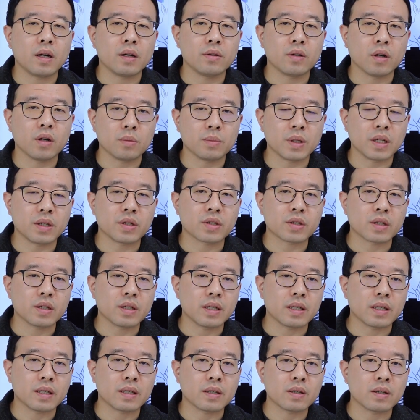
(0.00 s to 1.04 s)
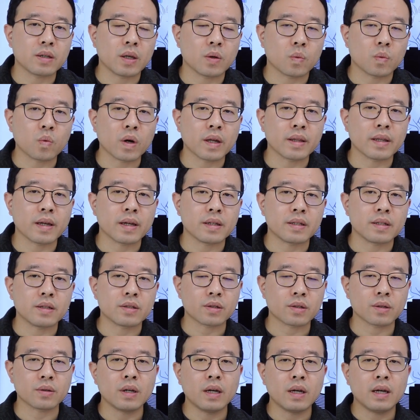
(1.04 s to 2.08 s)
nomination in 190.
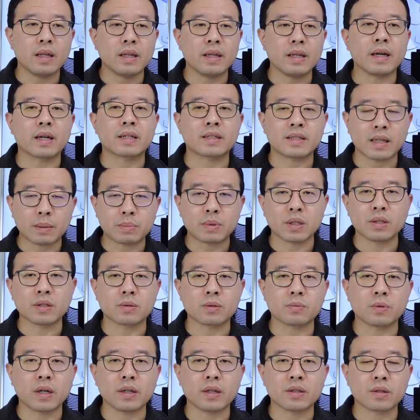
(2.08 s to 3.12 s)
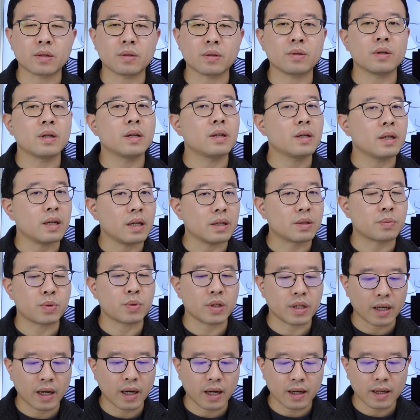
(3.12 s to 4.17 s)
So the acceptance rate, so it's
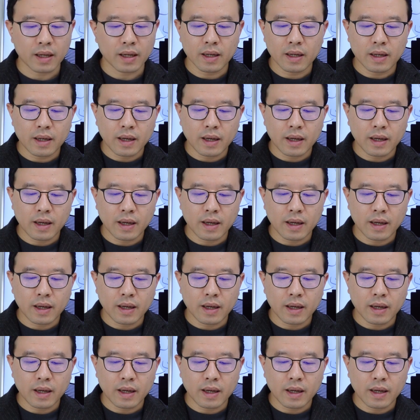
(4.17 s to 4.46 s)
pretty high.